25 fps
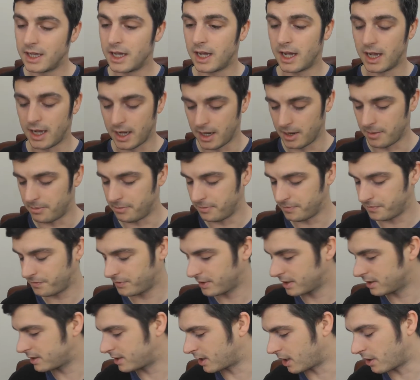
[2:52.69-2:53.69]
I
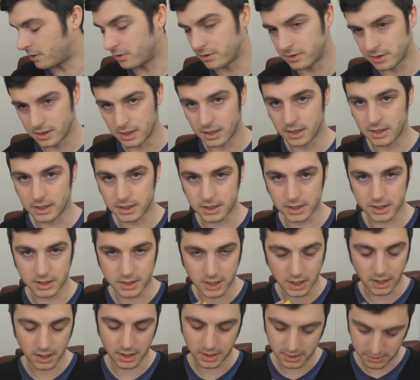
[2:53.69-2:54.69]
just want
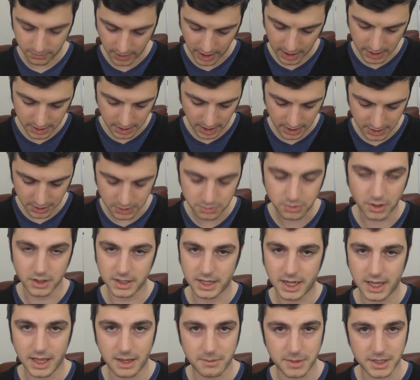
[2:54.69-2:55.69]

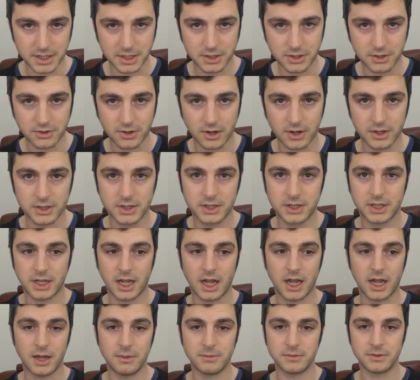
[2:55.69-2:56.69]
to get that message across,
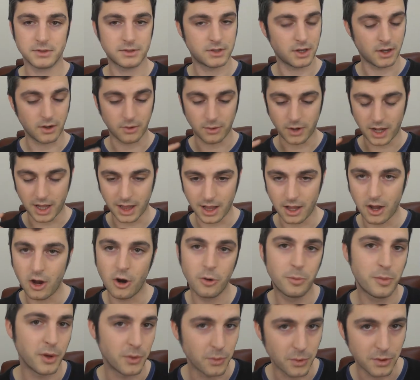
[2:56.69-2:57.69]
so I'll
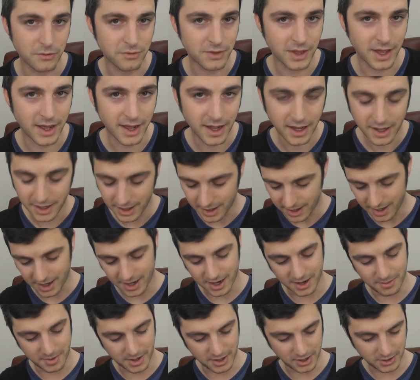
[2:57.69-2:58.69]
open with that.
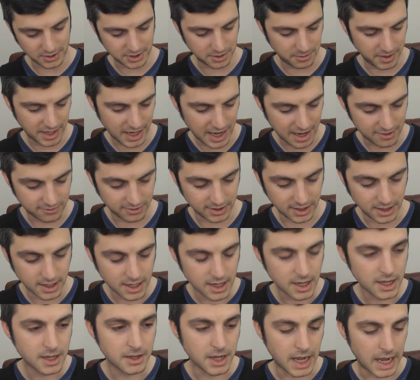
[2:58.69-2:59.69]
I know it's a bit heavy,
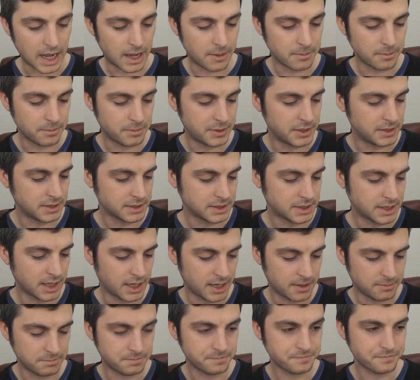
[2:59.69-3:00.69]
but
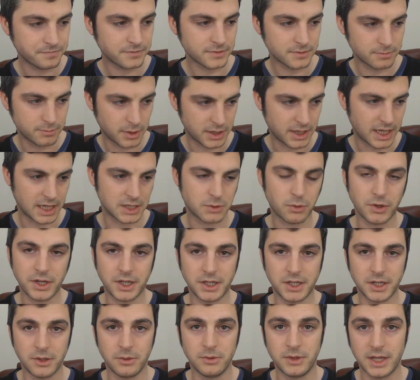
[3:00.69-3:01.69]
that's what
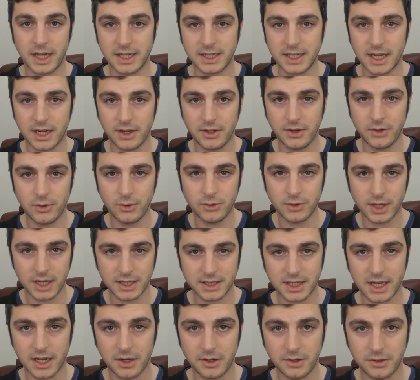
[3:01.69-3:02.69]
you do. That's how you
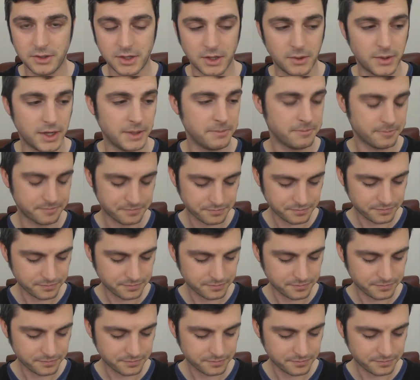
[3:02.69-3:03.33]
do it.